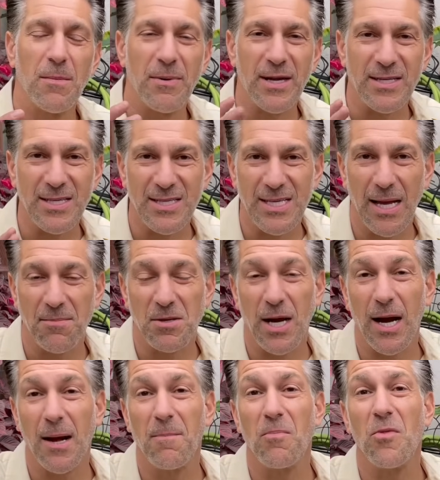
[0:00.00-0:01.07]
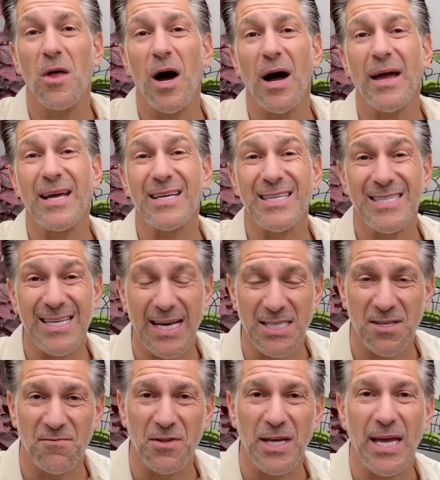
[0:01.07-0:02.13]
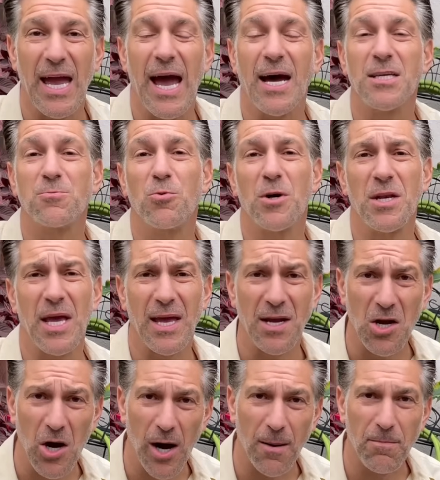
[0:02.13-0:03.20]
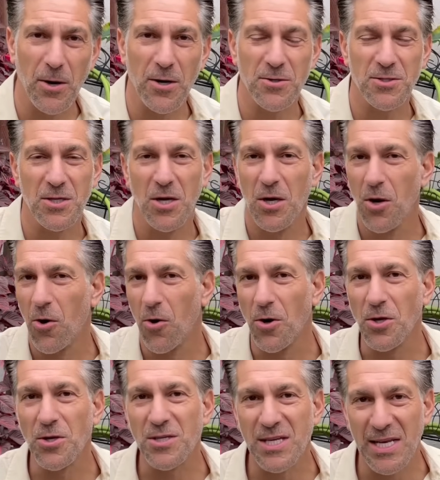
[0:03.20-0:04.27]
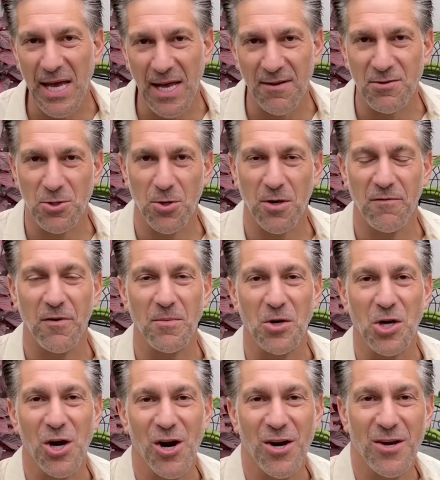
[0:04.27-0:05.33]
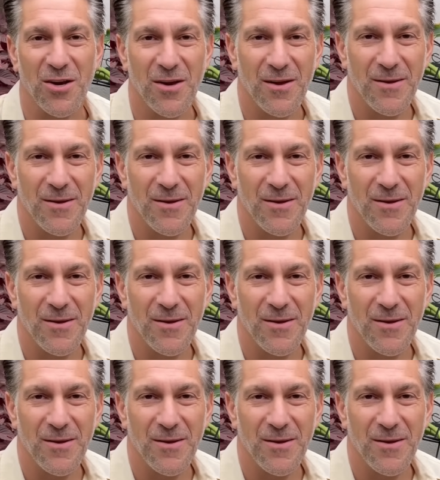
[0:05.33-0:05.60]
but at the same time, not excessively as would a compost or using native soil from your garden.